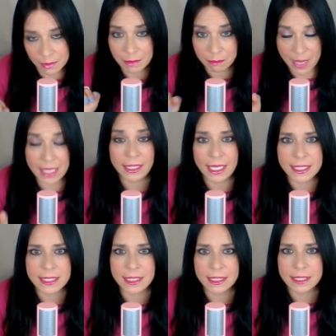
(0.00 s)
my
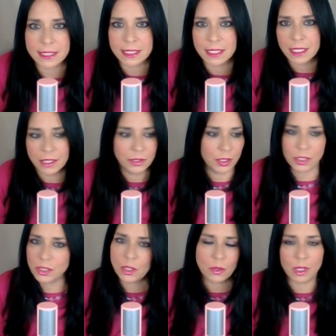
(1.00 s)
lessons. There's
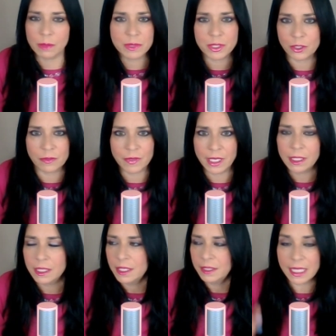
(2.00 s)
no observing.
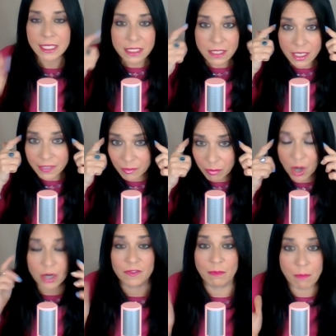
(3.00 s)
That's not even
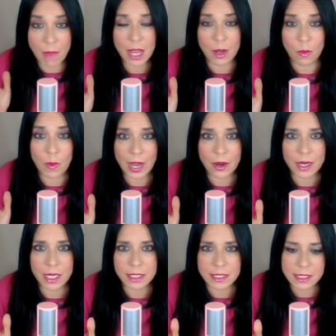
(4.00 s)
part of my
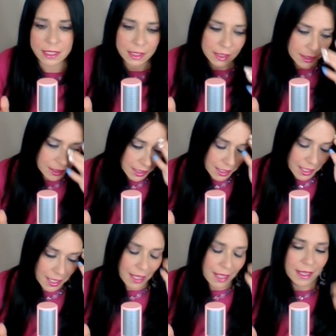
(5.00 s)
awareness.
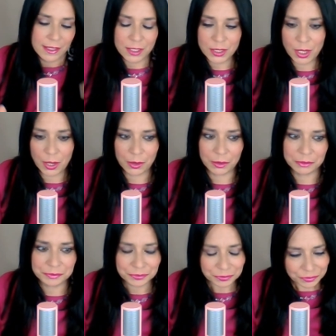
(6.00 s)

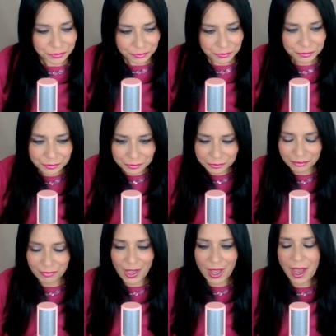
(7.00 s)
So
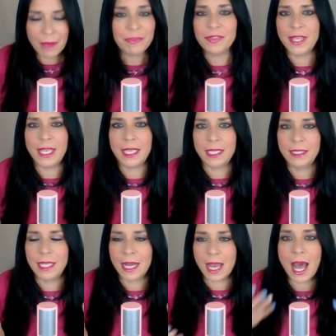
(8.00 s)
I'm thinking
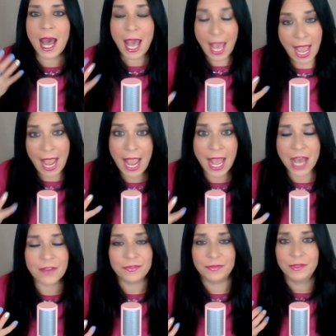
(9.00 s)
that I
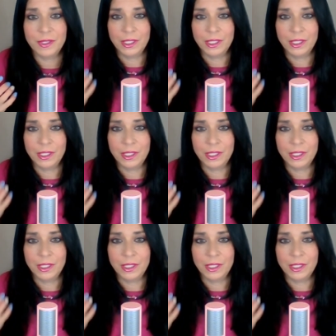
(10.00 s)
have